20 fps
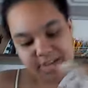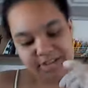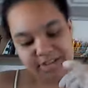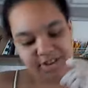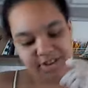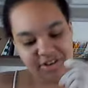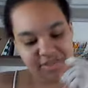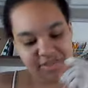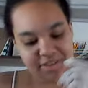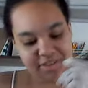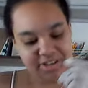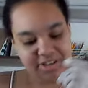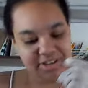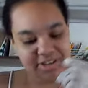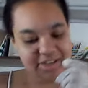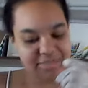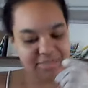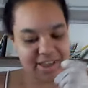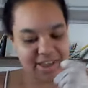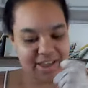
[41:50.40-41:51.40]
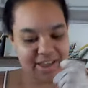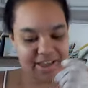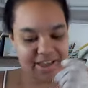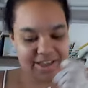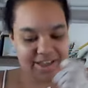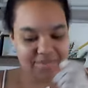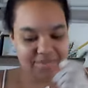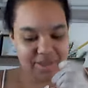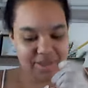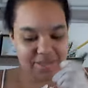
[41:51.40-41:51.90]
And you know, I've been looking
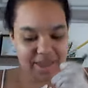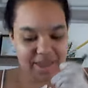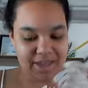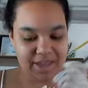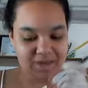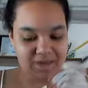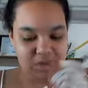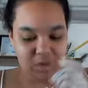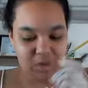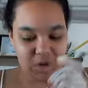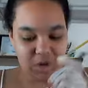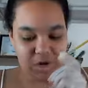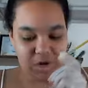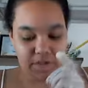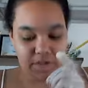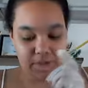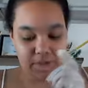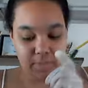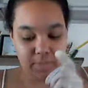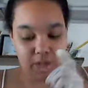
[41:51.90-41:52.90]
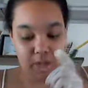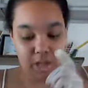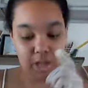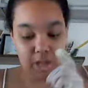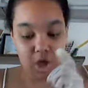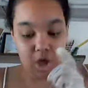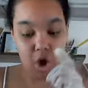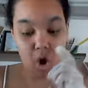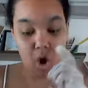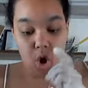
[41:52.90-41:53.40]
back on my past work, and I'm
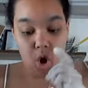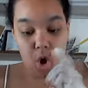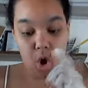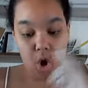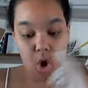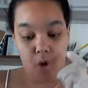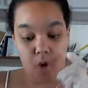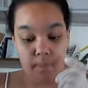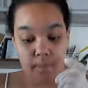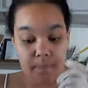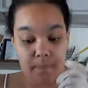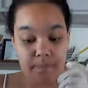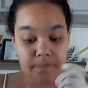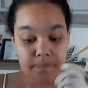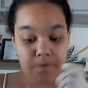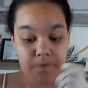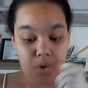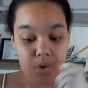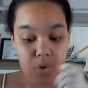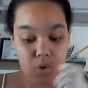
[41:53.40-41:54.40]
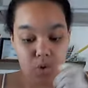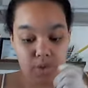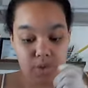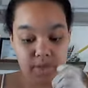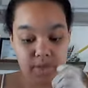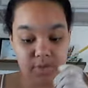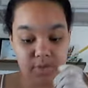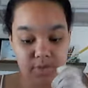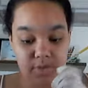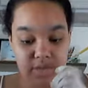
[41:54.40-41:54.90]
like,
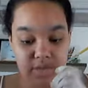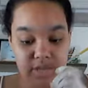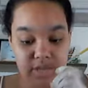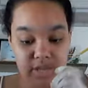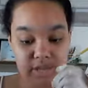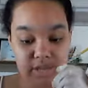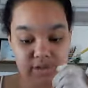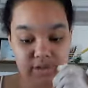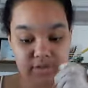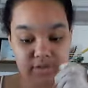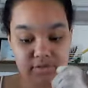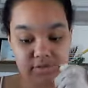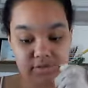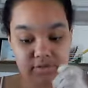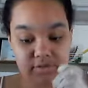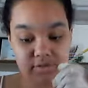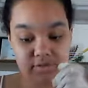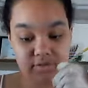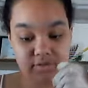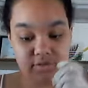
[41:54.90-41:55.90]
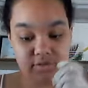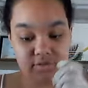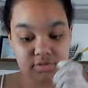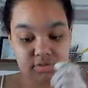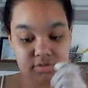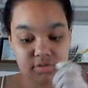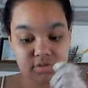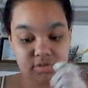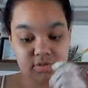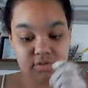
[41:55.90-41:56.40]
holy moly, Kaylin,
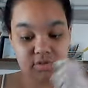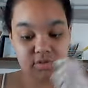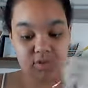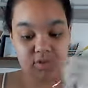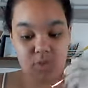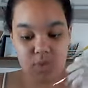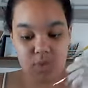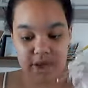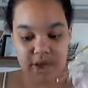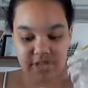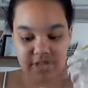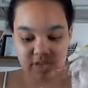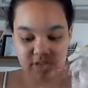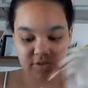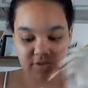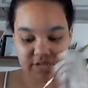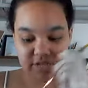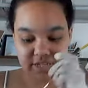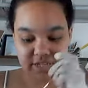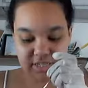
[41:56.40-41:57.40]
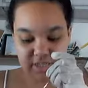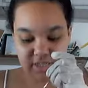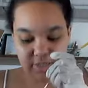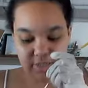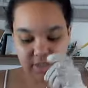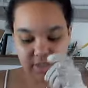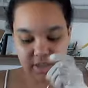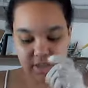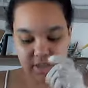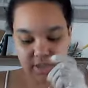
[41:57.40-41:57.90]
why did you not
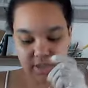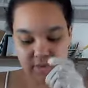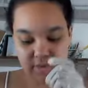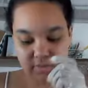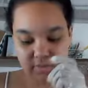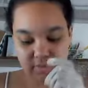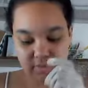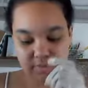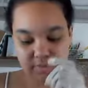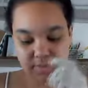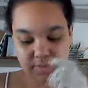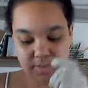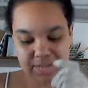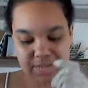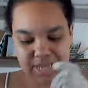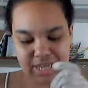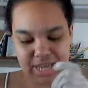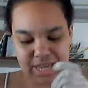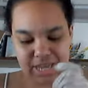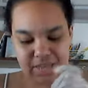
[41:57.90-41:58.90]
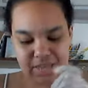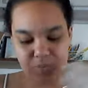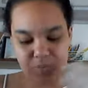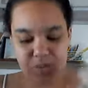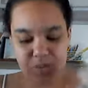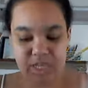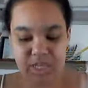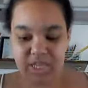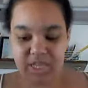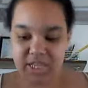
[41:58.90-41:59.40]
see it back then? But again,
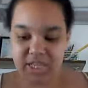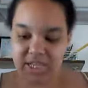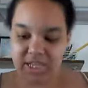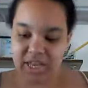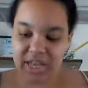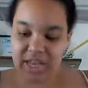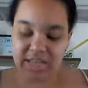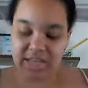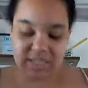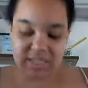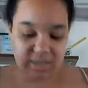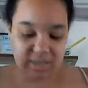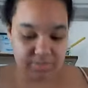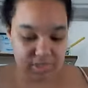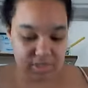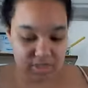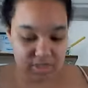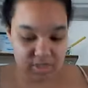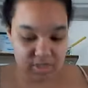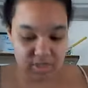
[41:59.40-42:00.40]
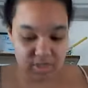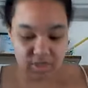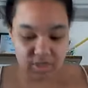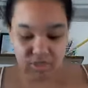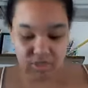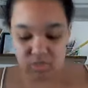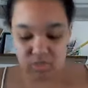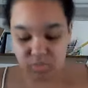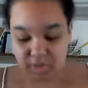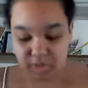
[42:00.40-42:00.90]
I really think it has something to
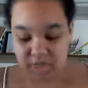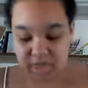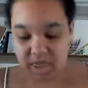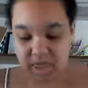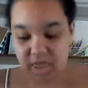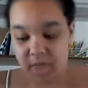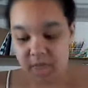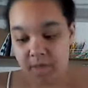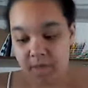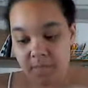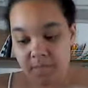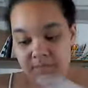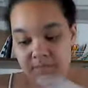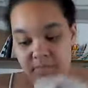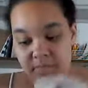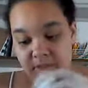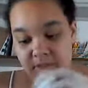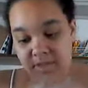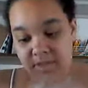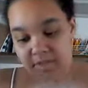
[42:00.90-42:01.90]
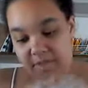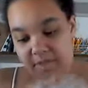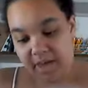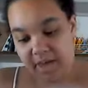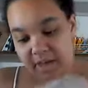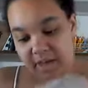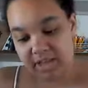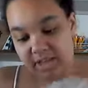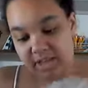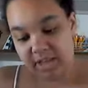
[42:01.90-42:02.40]
do with the
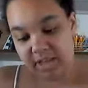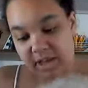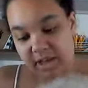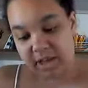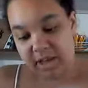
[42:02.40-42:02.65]
fact